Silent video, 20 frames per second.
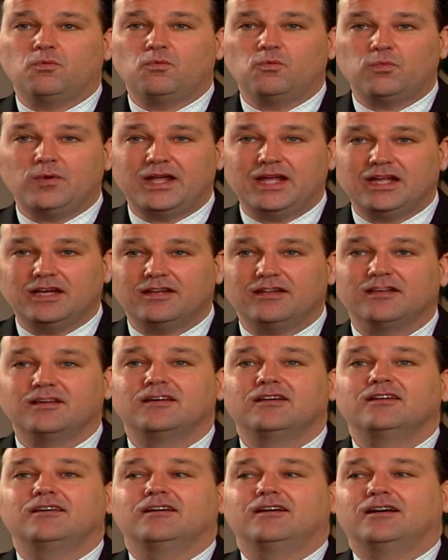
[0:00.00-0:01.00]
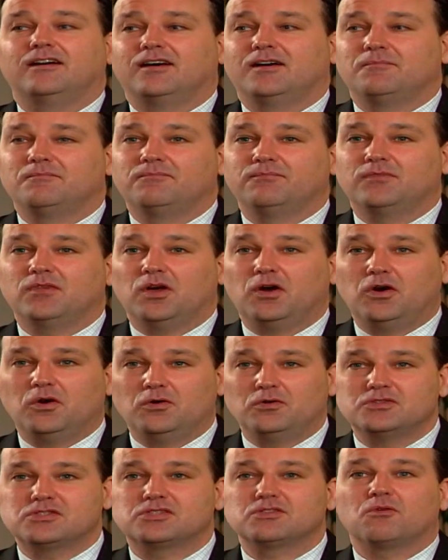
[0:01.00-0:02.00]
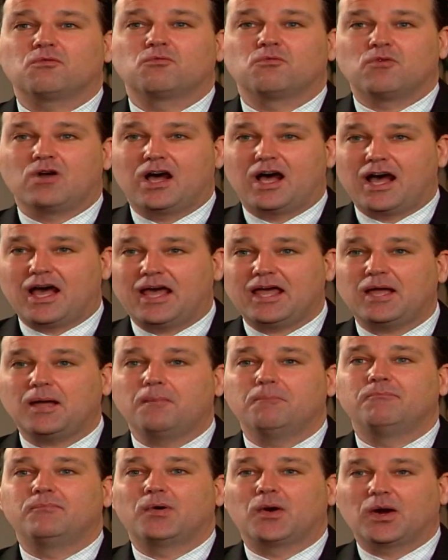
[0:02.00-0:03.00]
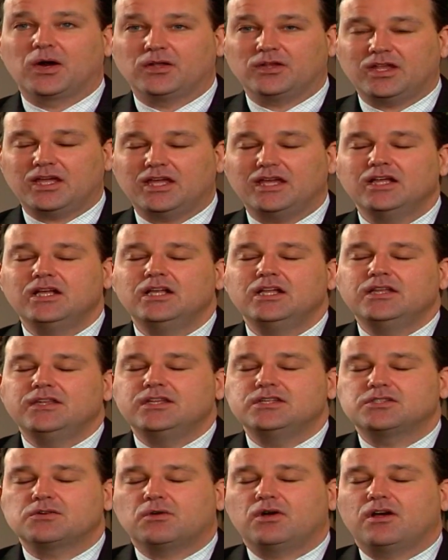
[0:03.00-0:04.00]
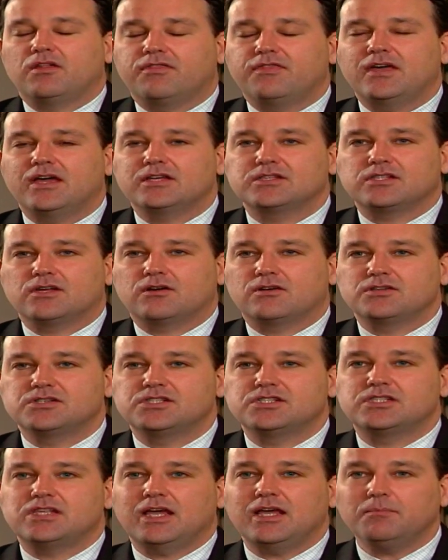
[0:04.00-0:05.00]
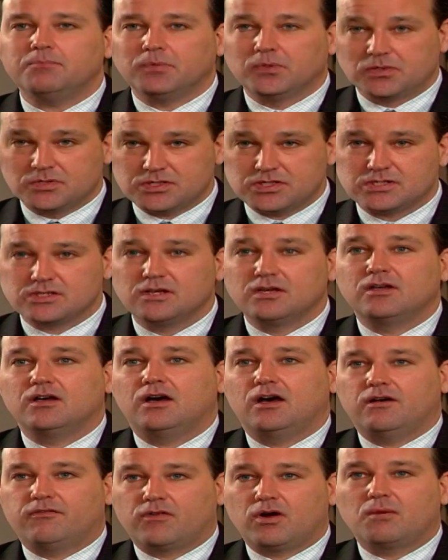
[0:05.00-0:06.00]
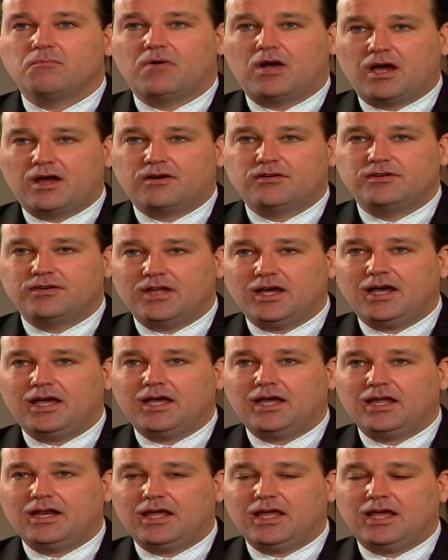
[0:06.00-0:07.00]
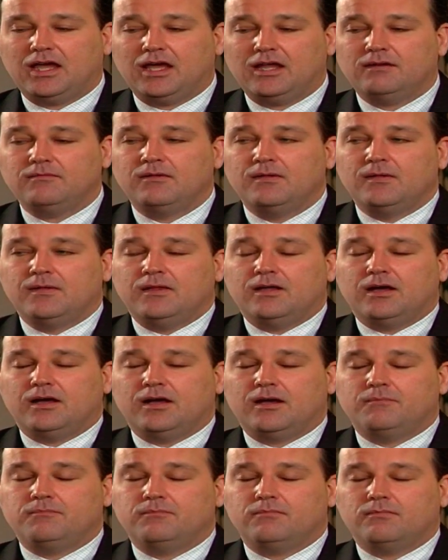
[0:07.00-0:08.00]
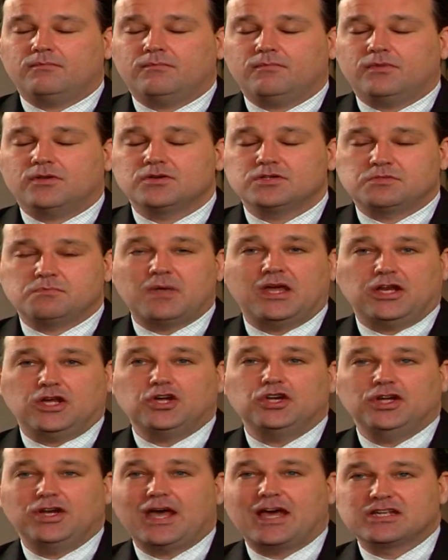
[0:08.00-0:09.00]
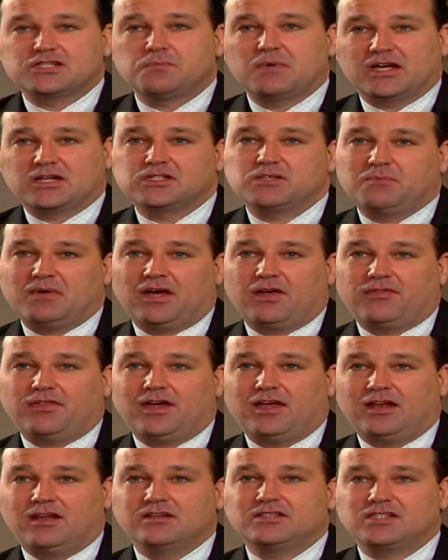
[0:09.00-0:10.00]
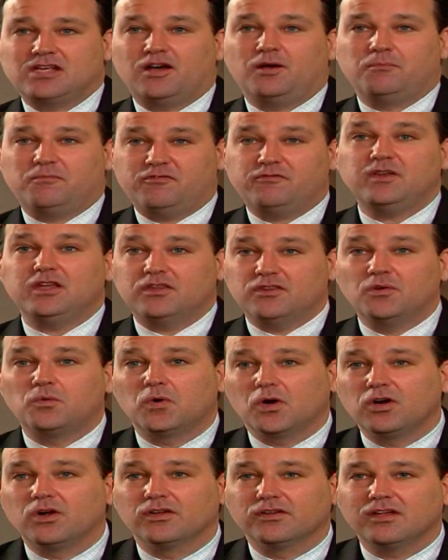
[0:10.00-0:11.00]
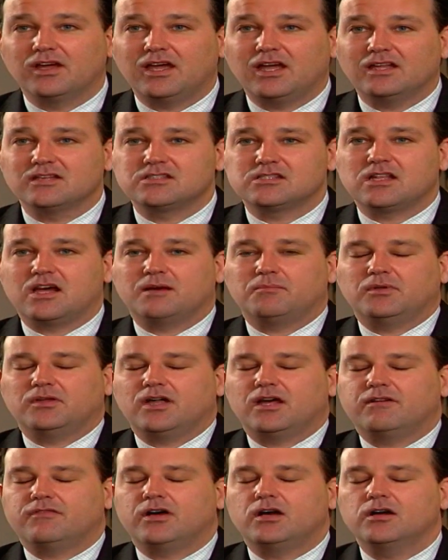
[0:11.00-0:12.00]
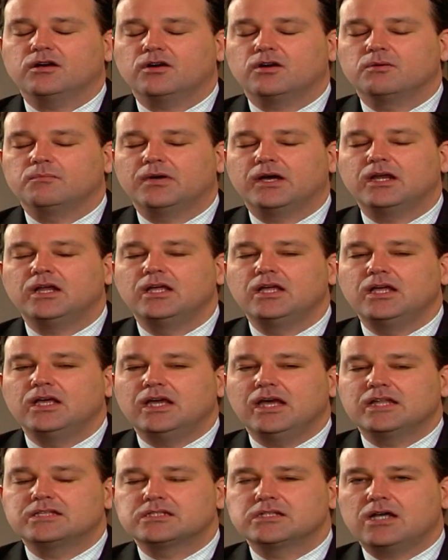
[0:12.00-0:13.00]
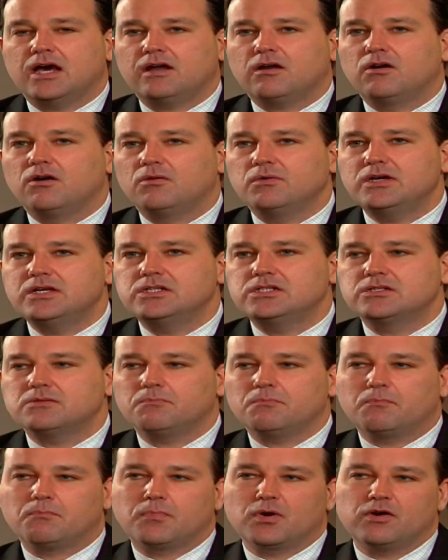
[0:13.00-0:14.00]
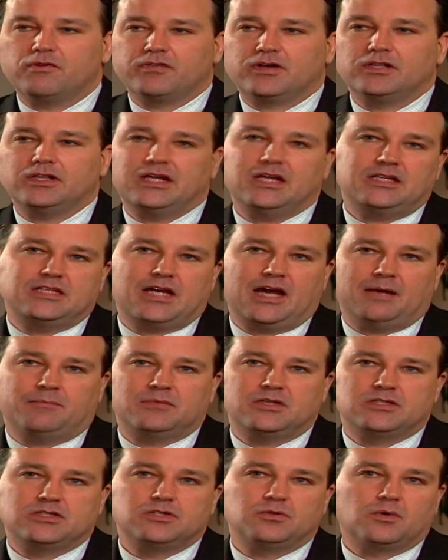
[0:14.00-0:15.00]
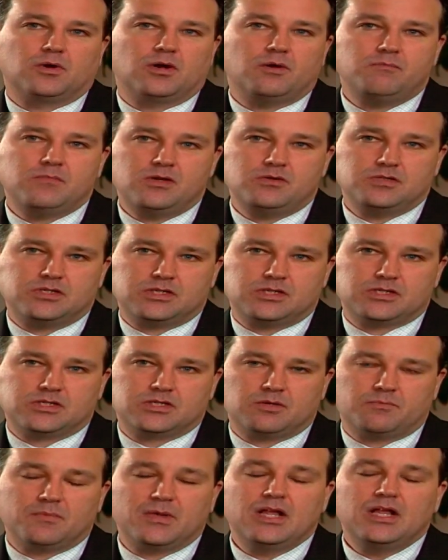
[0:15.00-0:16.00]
wheat, oats, rye, barley. These are all things that are staples of our modern diet, and there's many good aspects about that. It's helped feed the world and stop a lot of hunger, but it's not always perfectly adapted to our immune system.